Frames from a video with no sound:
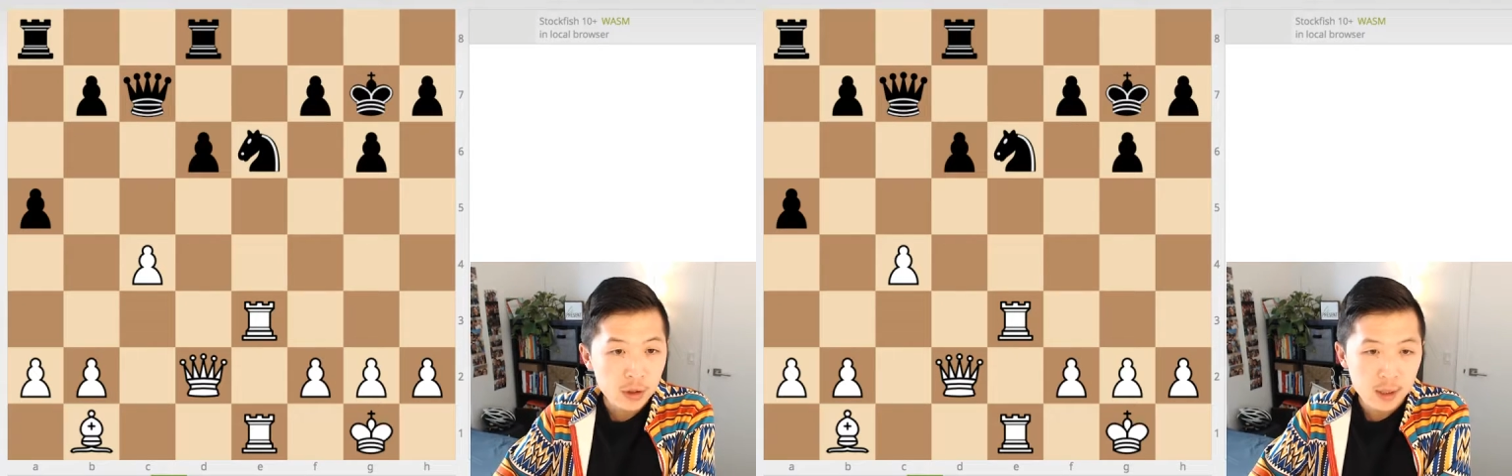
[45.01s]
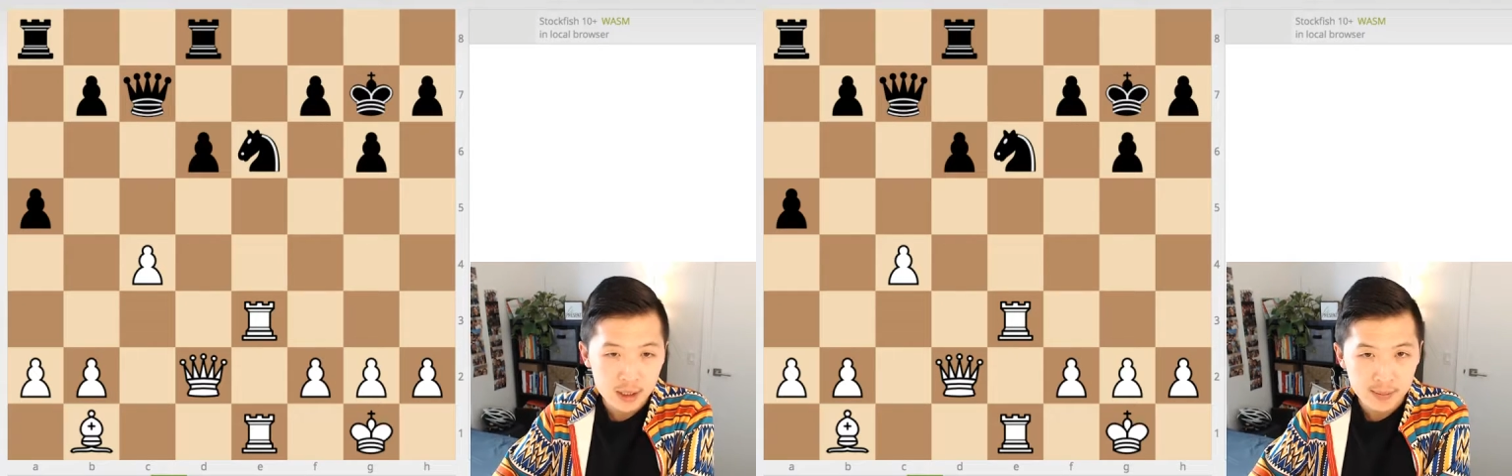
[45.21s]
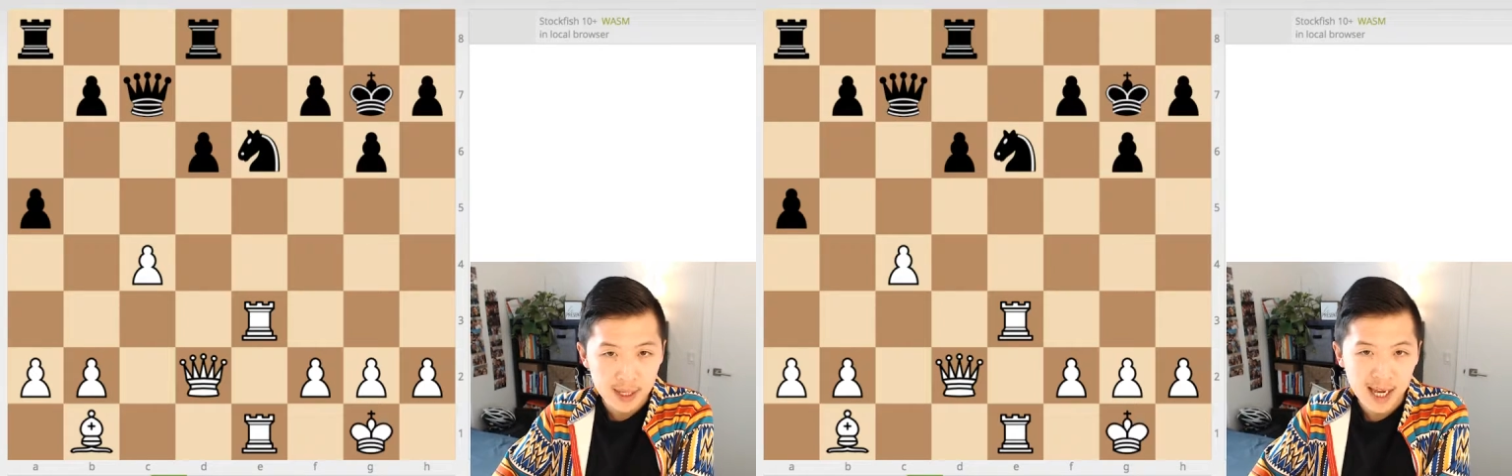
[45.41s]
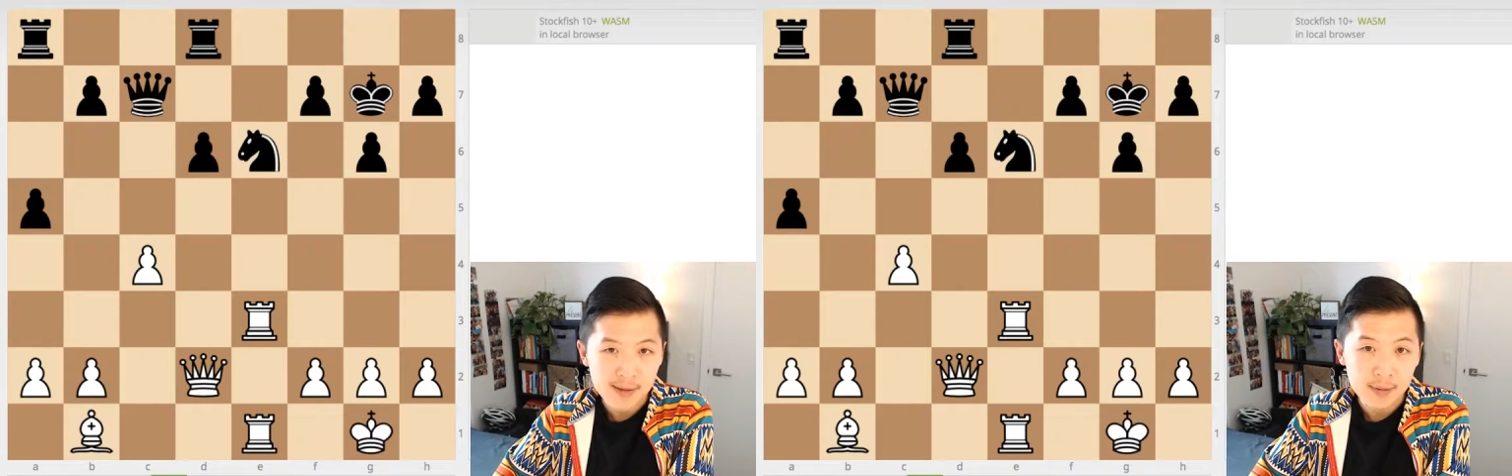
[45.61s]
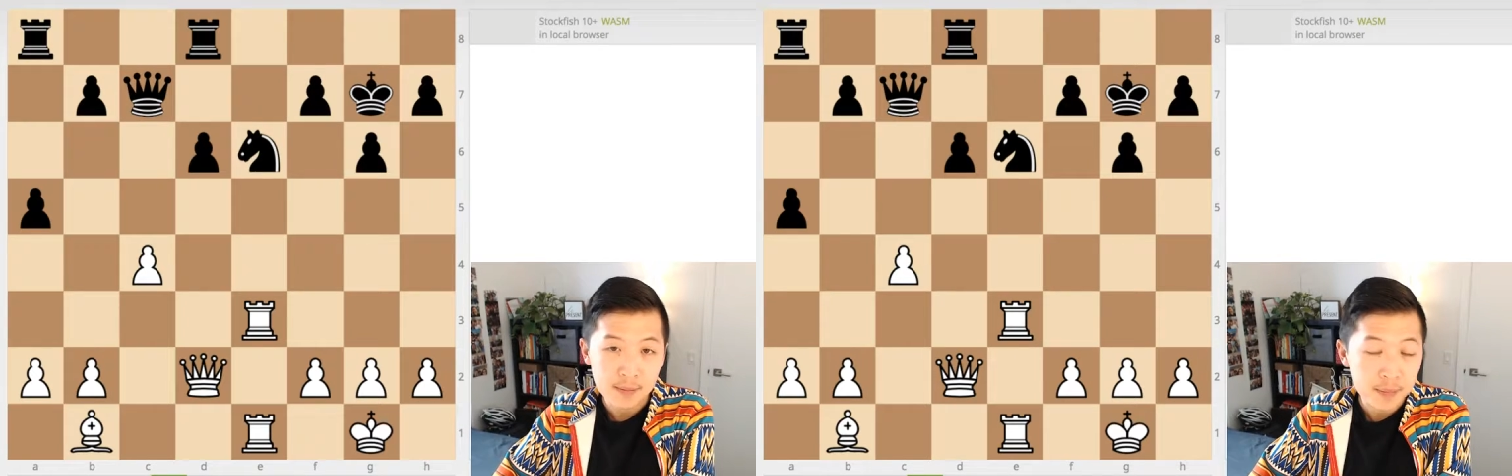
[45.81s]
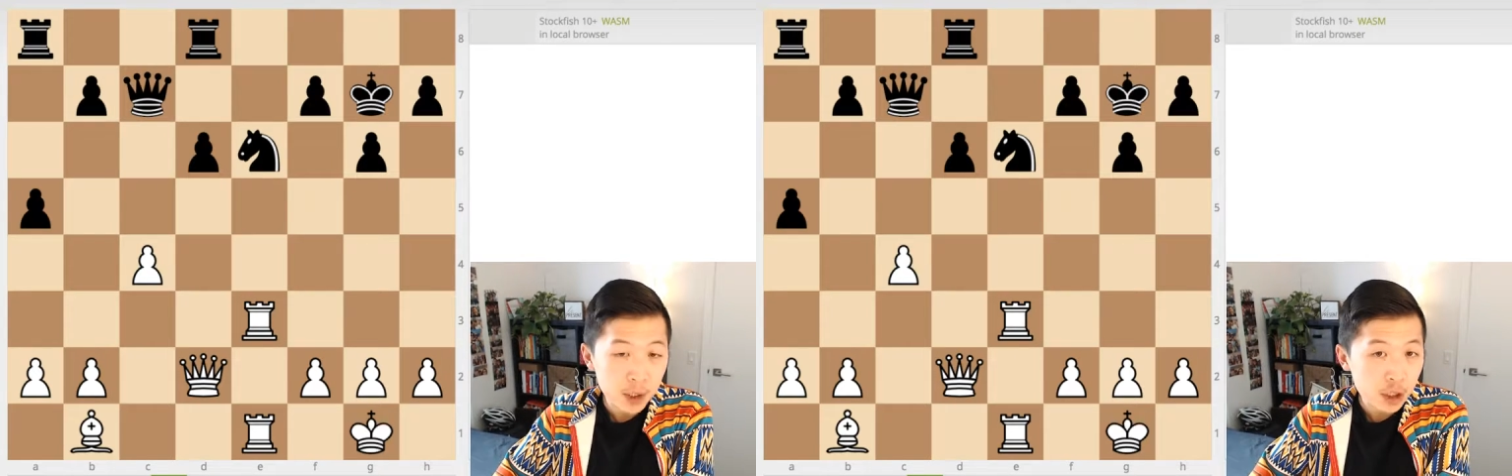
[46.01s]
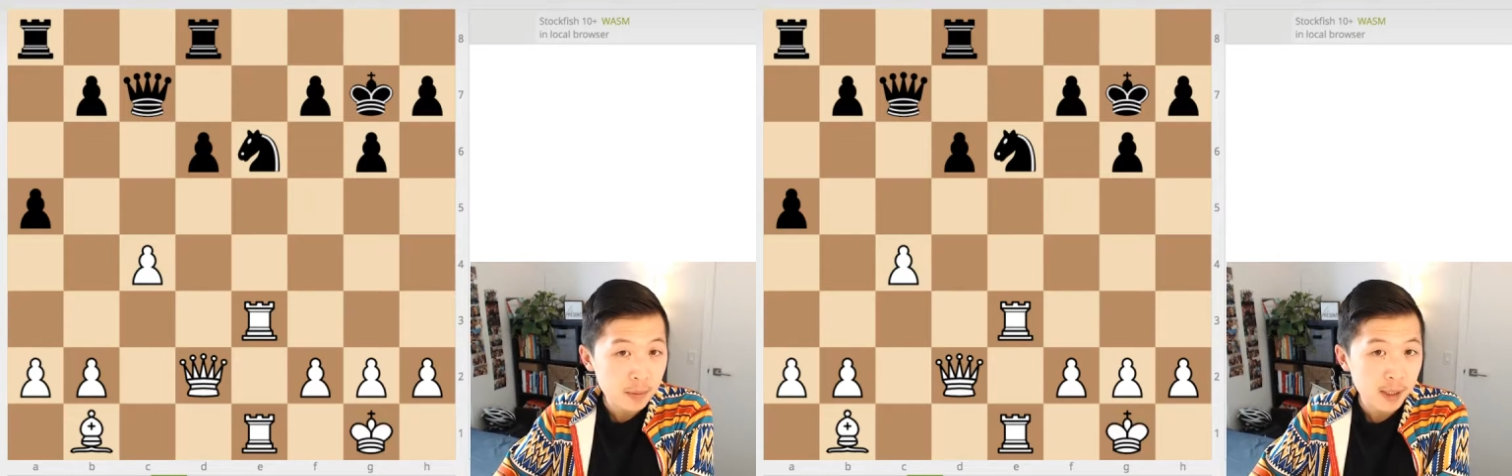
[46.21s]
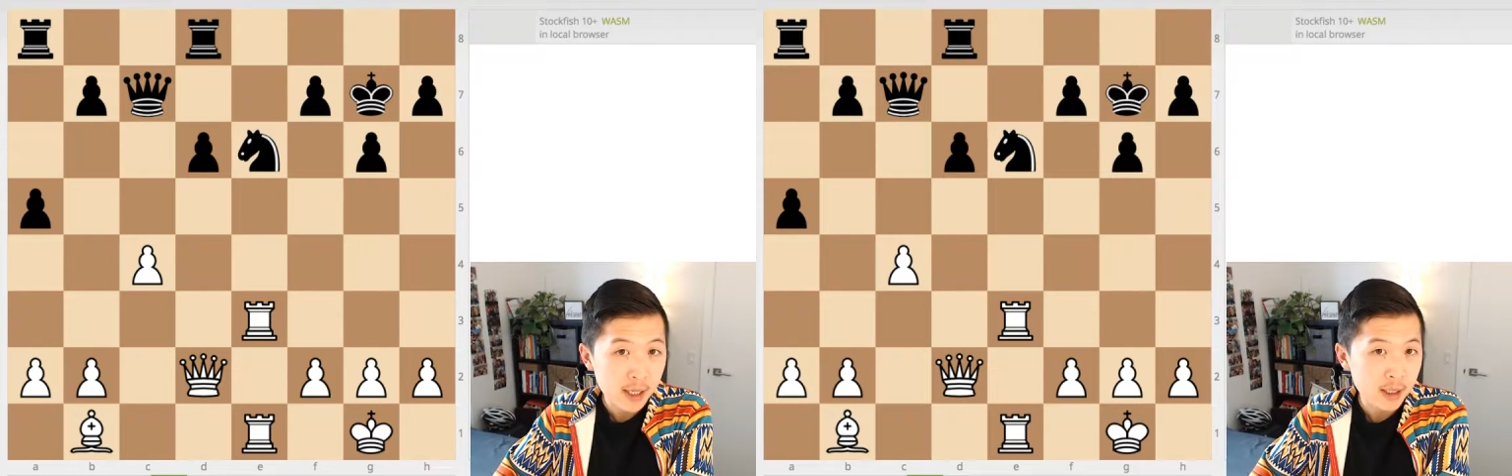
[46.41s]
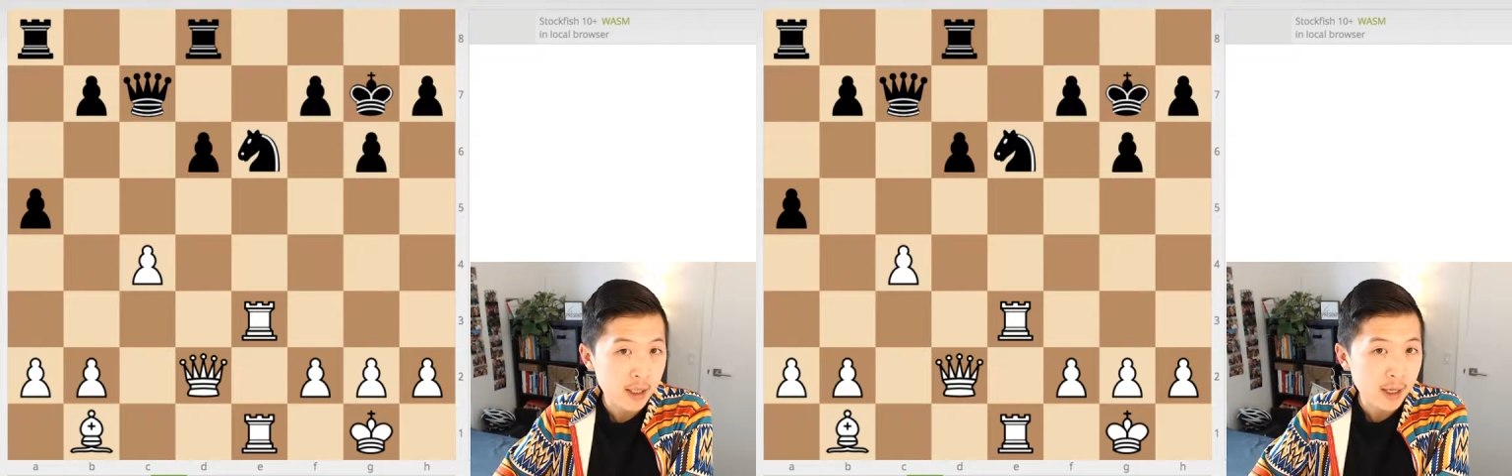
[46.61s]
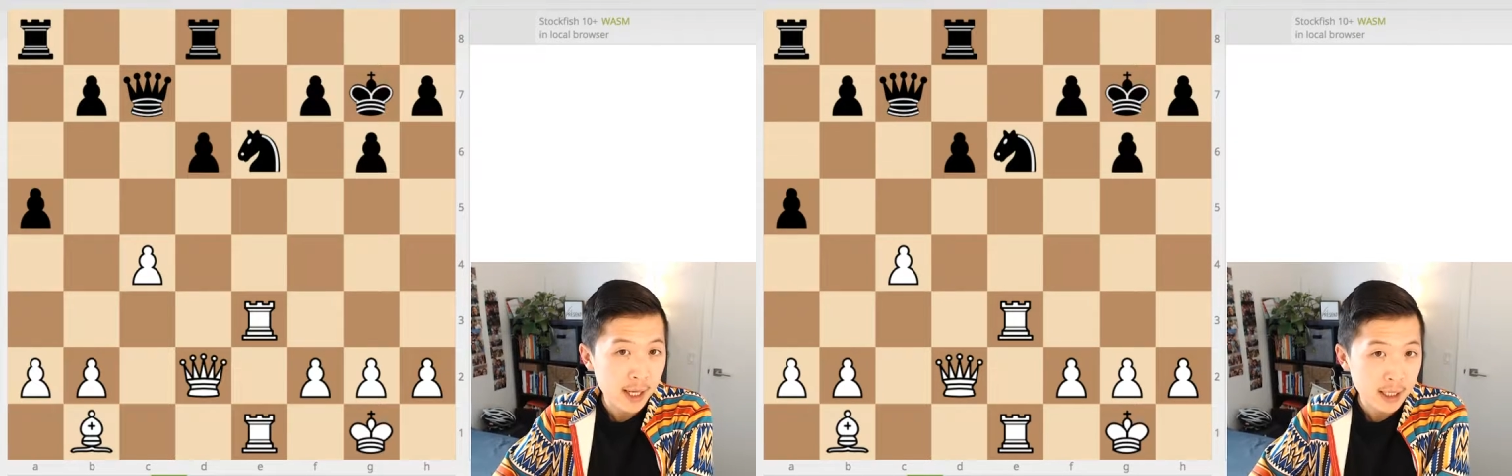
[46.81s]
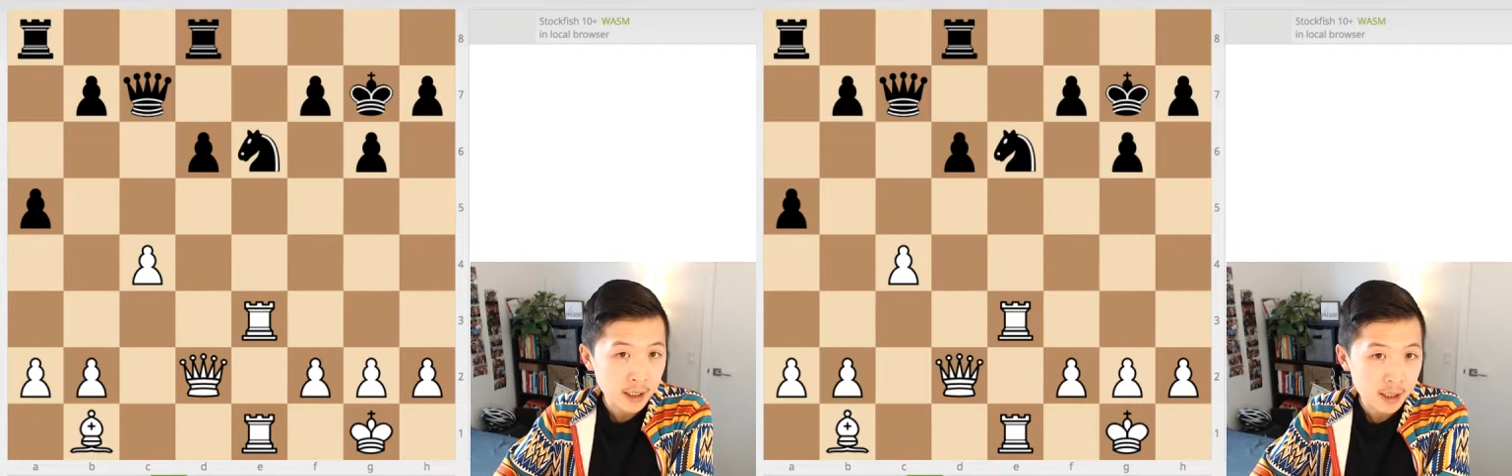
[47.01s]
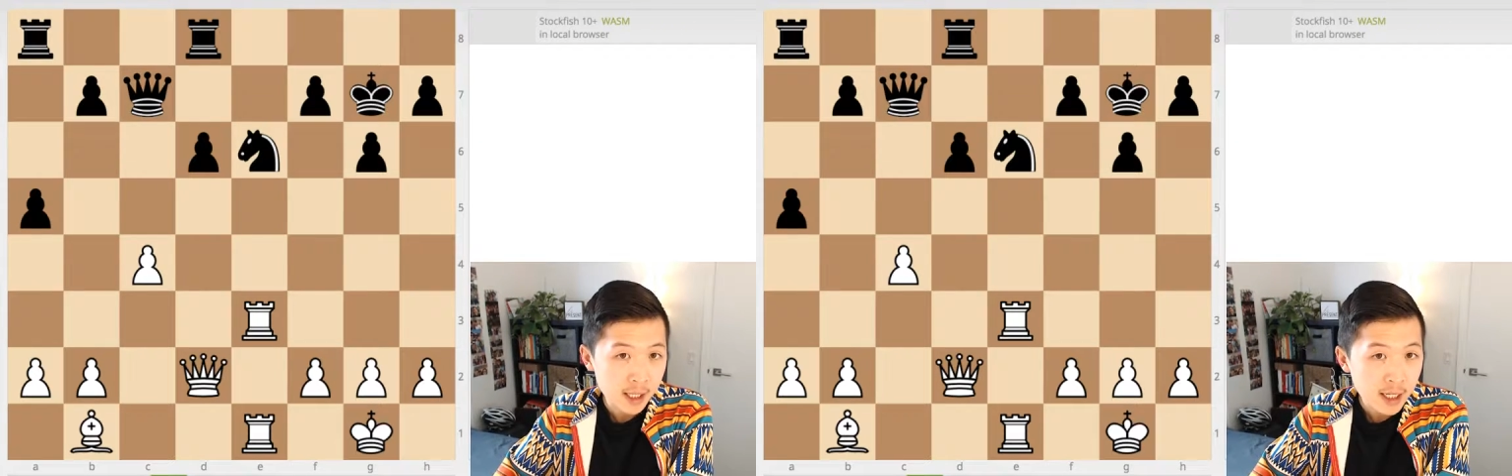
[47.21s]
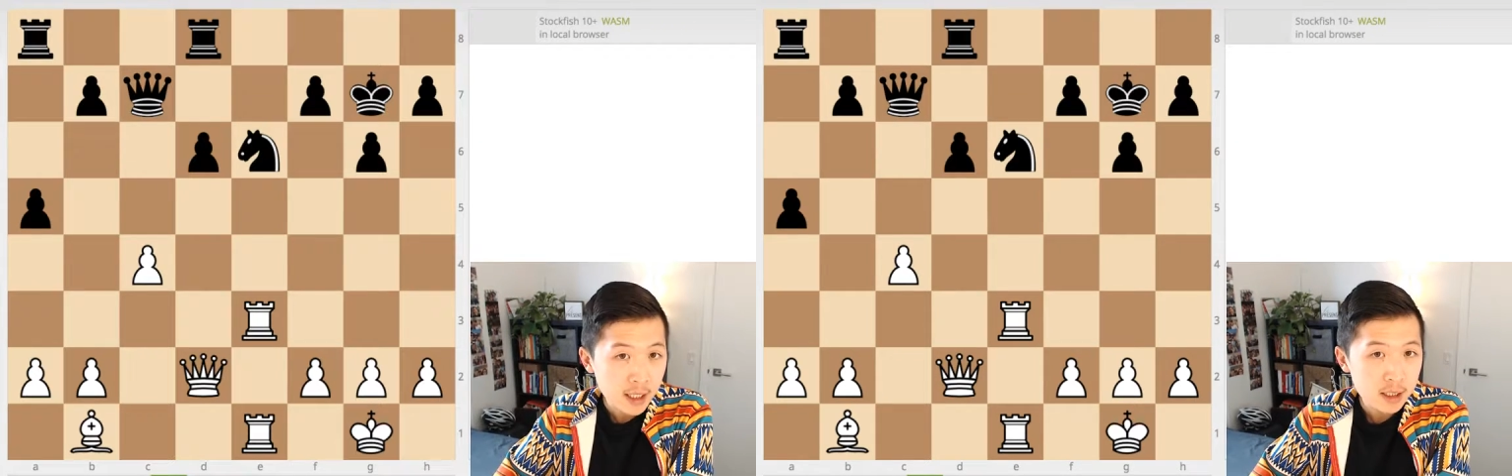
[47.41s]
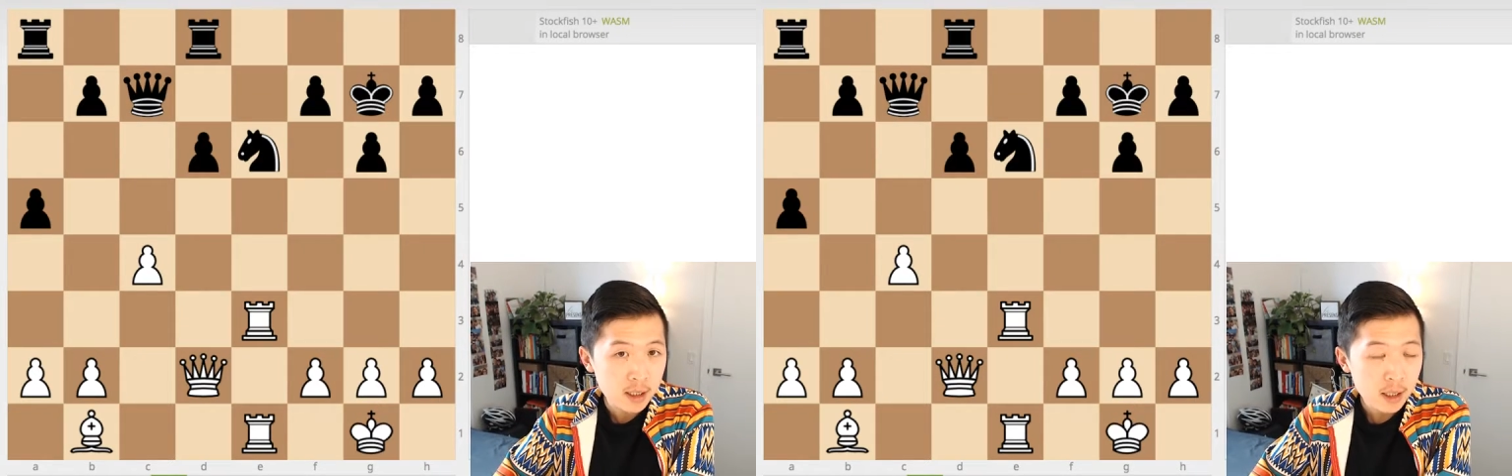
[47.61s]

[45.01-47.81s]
except I have a bishop and against his knight.